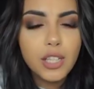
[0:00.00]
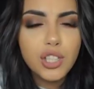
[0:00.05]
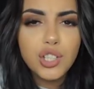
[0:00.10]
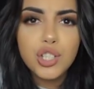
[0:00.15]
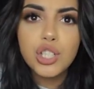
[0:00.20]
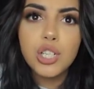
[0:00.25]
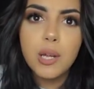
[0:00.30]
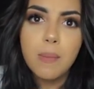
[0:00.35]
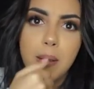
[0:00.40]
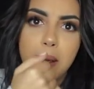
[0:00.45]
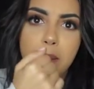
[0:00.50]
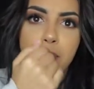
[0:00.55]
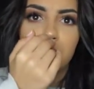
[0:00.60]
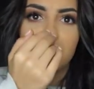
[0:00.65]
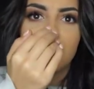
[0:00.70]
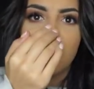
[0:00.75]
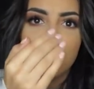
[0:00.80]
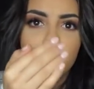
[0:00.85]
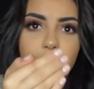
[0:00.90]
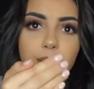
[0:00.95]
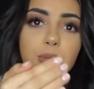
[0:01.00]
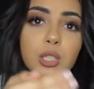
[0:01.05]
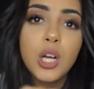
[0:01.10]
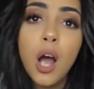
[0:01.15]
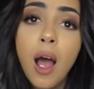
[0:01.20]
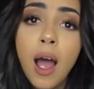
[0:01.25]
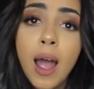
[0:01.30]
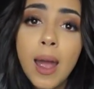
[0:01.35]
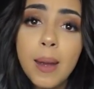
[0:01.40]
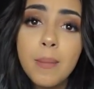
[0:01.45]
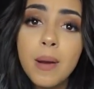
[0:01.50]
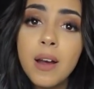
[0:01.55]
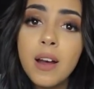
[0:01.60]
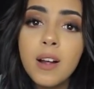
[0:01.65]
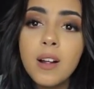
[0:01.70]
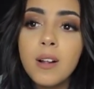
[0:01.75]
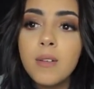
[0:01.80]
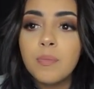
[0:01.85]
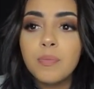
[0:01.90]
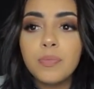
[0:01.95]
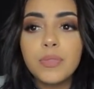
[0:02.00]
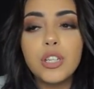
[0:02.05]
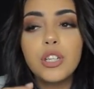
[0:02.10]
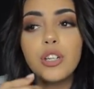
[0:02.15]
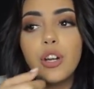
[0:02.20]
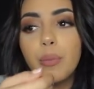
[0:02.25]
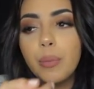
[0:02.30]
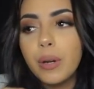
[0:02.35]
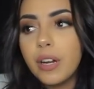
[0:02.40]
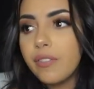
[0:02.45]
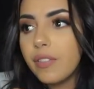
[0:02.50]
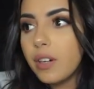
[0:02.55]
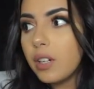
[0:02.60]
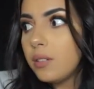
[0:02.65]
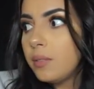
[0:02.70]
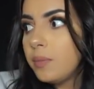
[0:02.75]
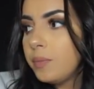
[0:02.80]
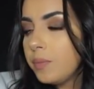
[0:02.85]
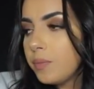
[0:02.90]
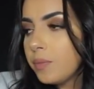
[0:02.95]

Usually people take some time, you know, whatever.